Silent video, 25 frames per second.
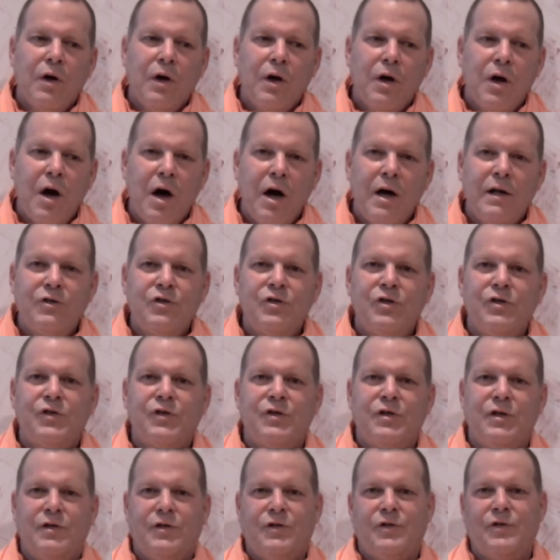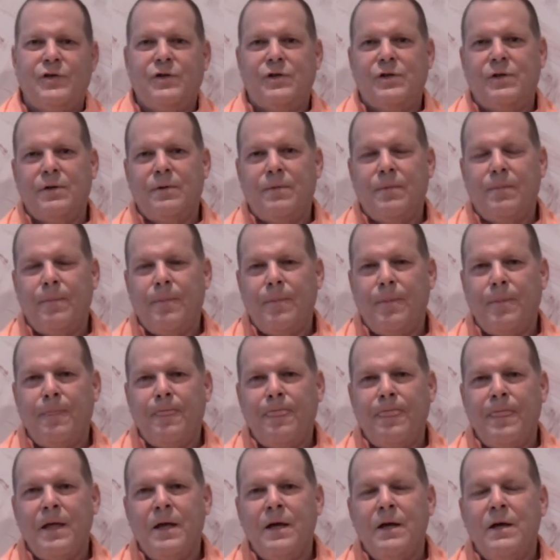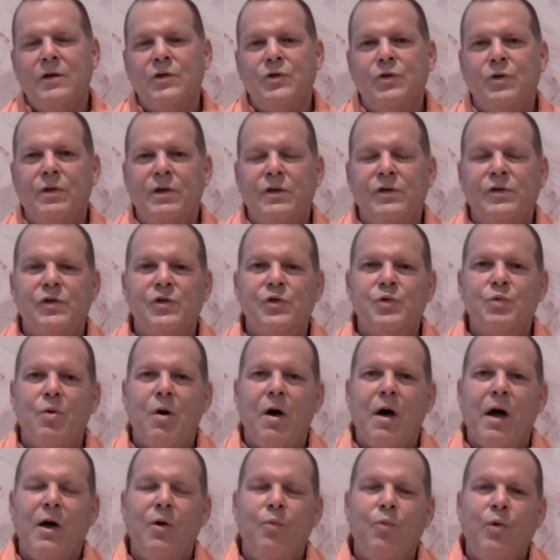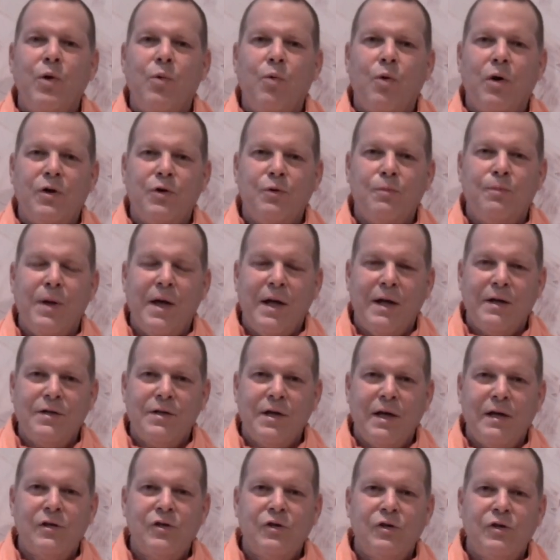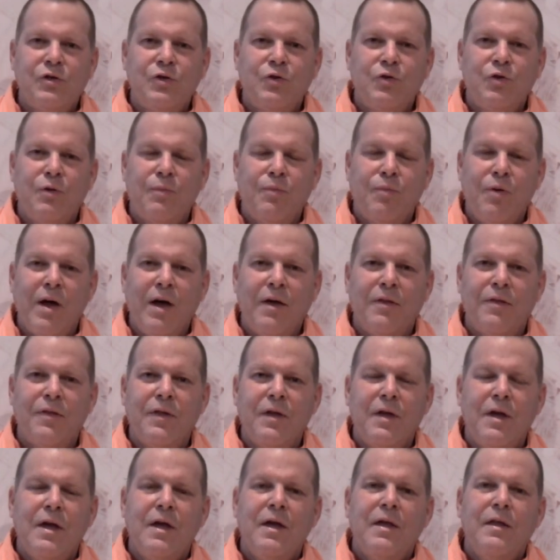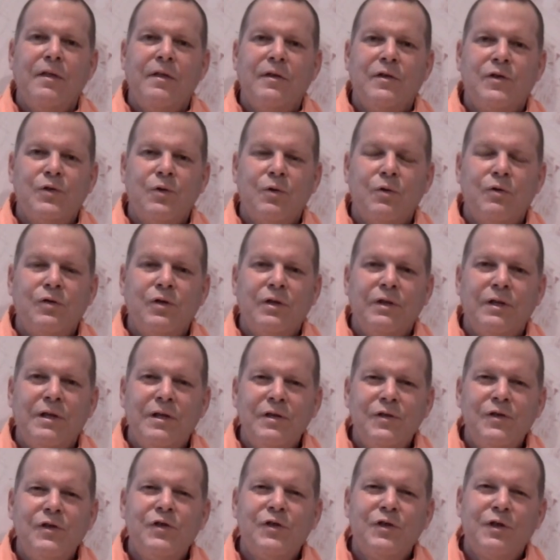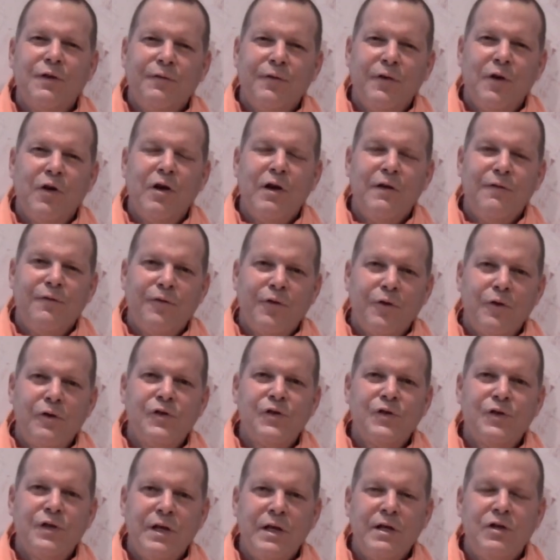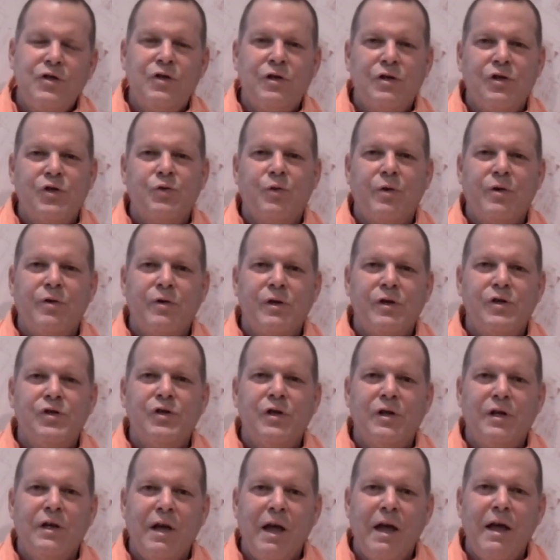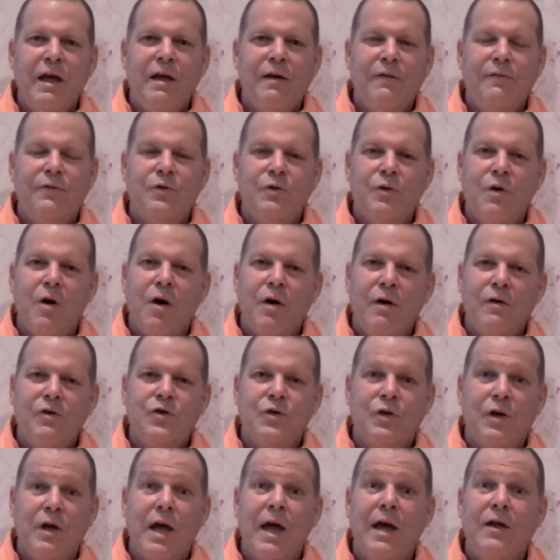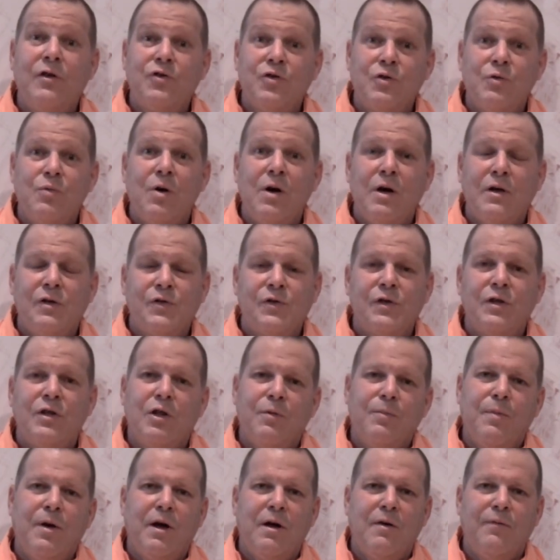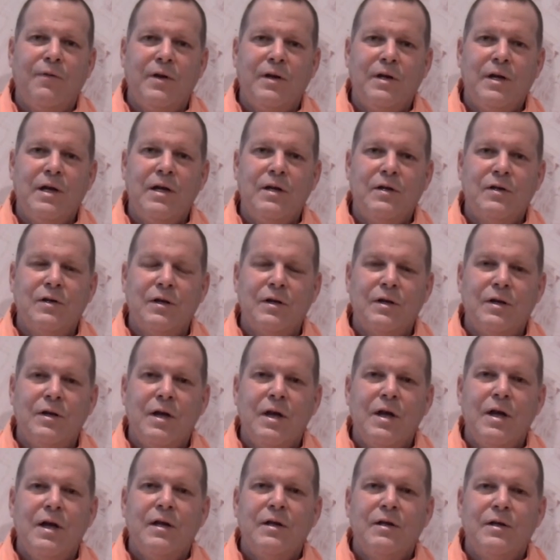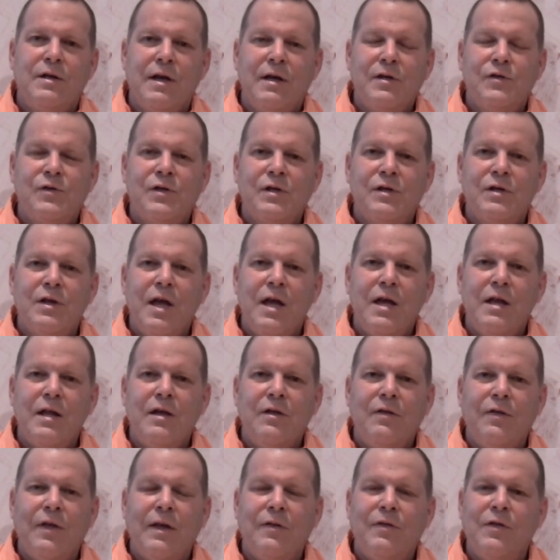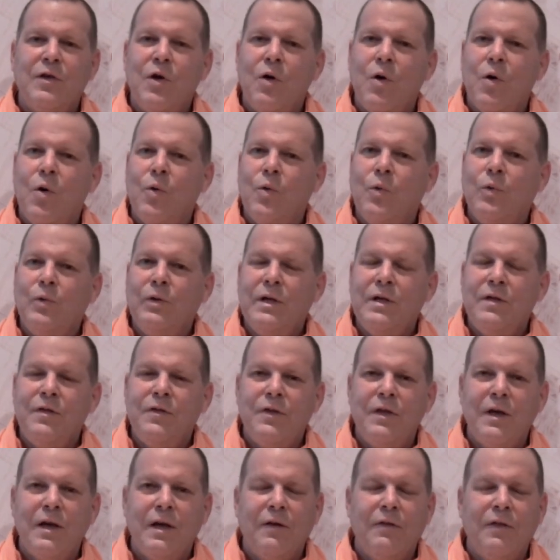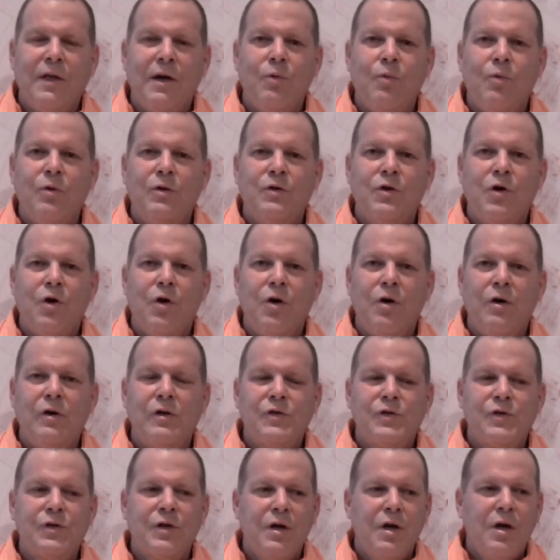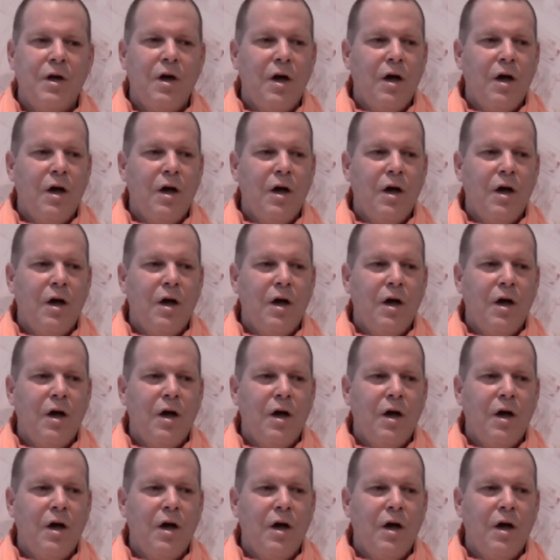consciousness. So this is why we want to pay attention to the breath. So this is the very first teaching Sri Krishna gave to Arjuna and to us in the Bhagavad Gita, designating that the only thing that will cause